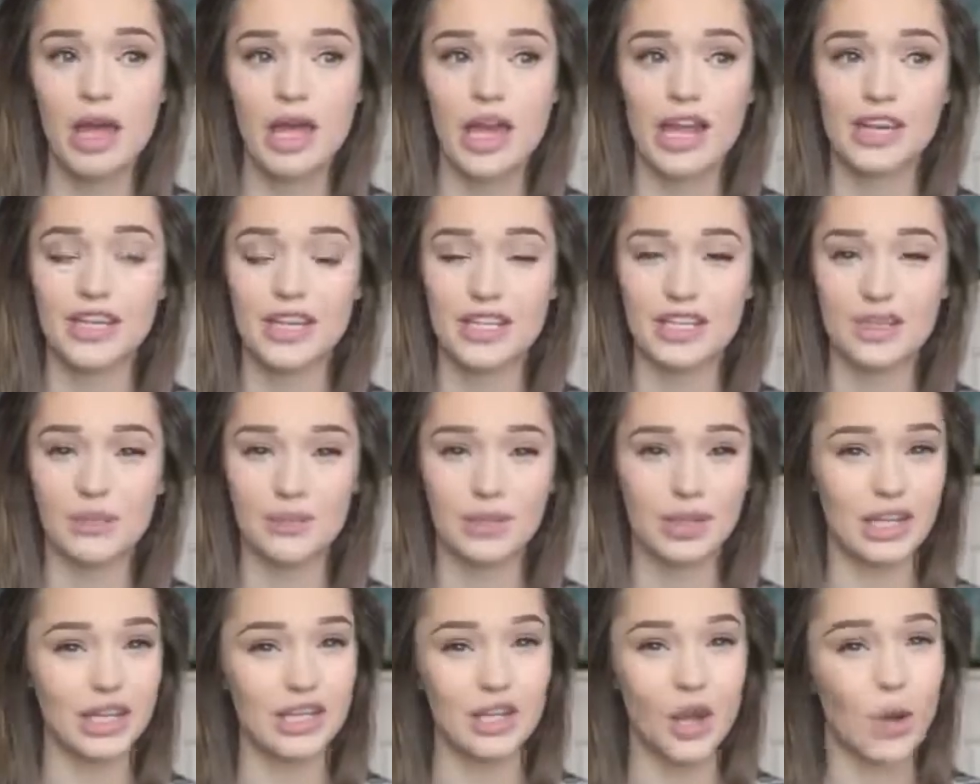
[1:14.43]
it doesn't
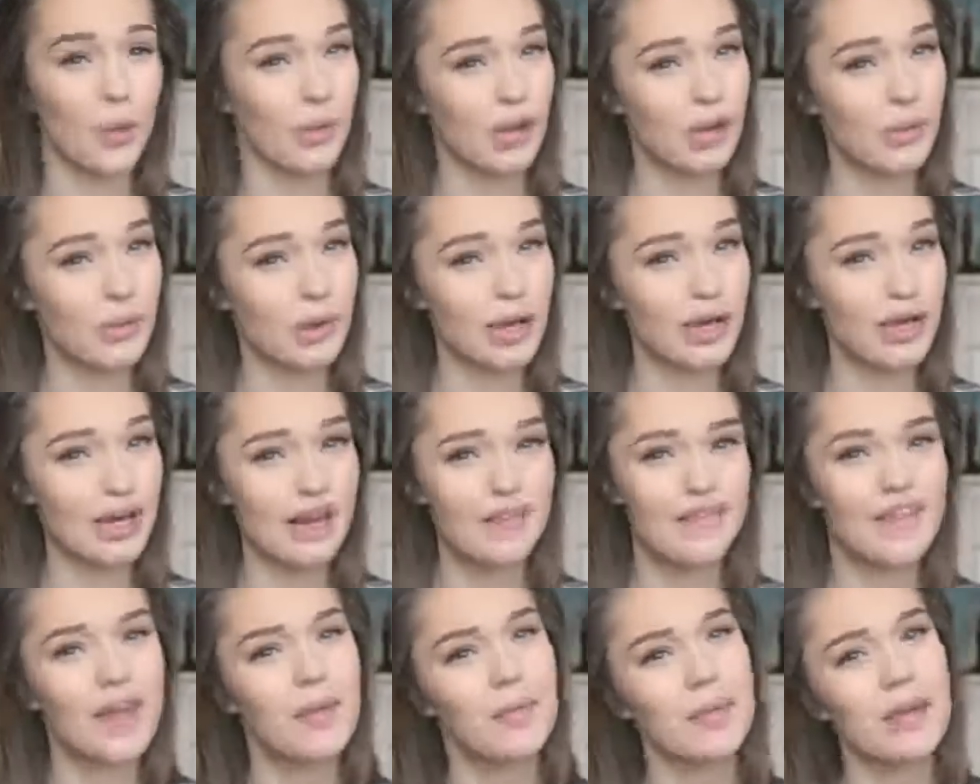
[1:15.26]
really go anywhere,
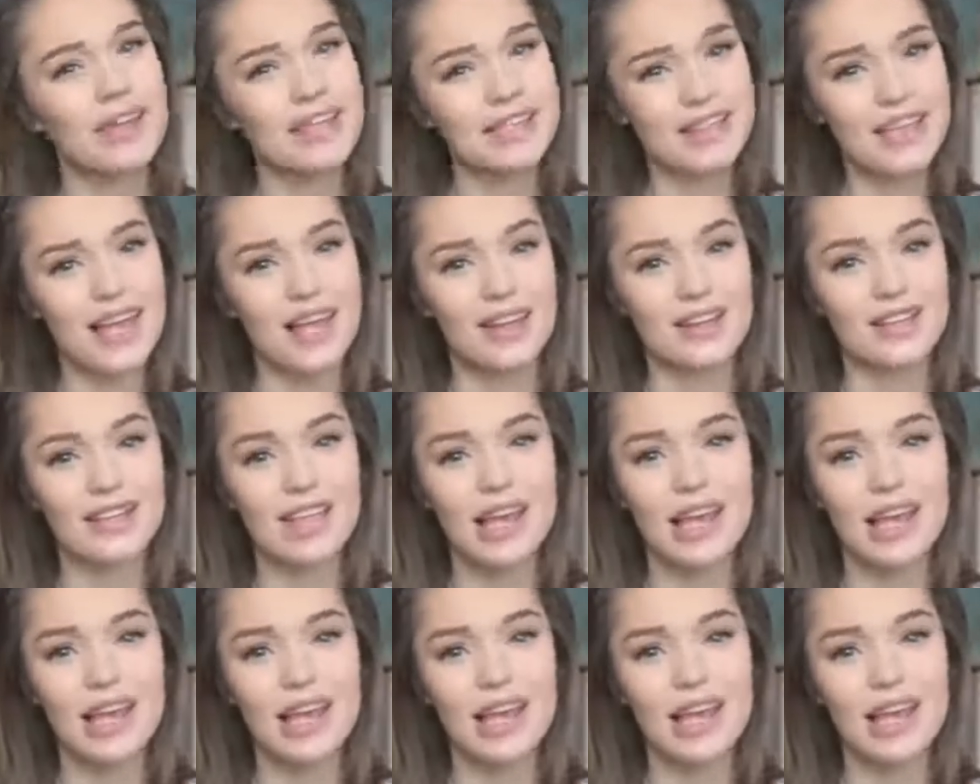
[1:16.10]
if that makes sense.